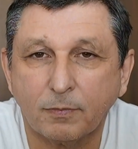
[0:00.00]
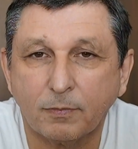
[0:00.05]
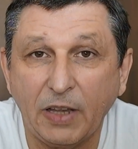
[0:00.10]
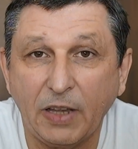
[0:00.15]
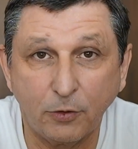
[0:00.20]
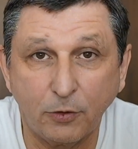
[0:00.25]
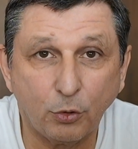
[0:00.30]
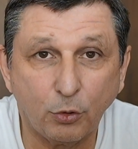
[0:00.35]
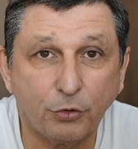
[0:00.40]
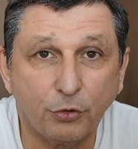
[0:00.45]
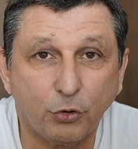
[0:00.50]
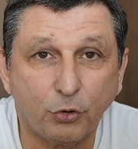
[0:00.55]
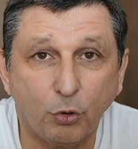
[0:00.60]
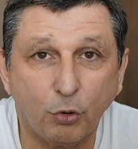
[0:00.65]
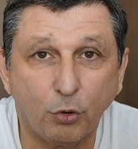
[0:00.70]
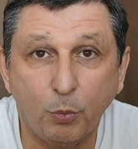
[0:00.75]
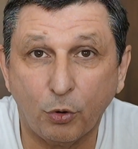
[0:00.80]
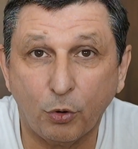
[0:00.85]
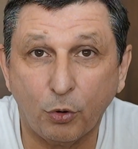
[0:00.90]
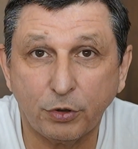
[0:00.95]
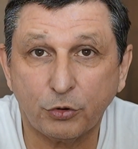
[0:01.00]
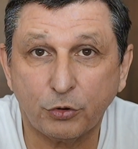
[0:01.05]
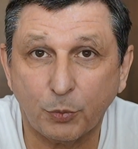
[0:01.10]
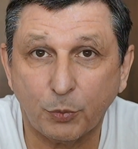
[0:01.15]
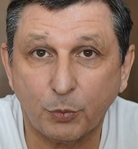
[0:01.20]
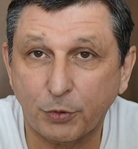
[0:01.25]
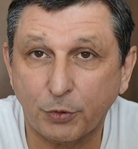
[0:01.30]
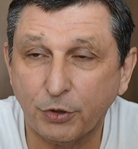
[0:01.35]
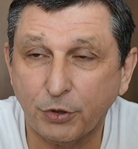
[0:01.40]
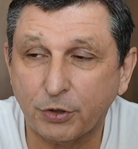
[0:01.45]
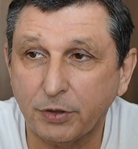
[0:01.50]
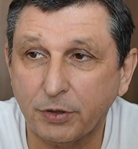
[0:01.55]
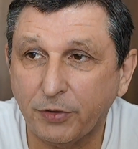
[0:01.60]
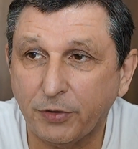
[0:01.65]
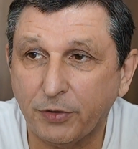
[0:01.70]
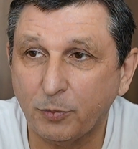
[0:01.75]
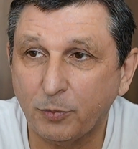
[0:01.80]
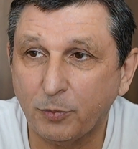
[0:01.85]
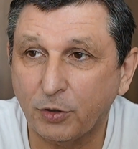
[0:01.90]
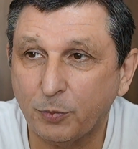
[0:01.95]
And you're also a born entrepreneur, if
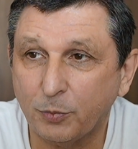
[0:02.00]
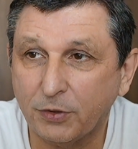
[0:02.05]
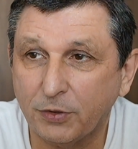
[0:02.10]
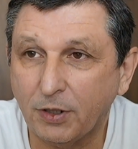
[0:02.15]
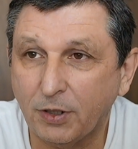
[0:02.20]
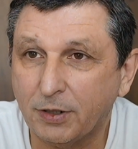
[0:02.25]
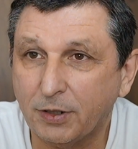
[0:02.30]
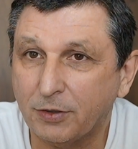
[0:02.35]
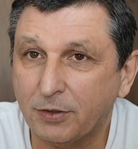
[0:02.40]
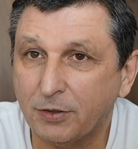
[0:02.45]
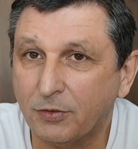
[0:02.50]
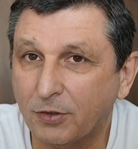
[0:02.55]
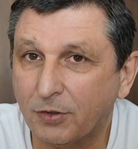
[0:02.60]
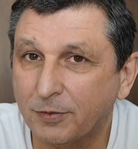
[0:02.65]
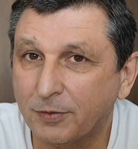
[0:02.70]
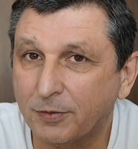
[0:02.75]
I'm not mistaken. So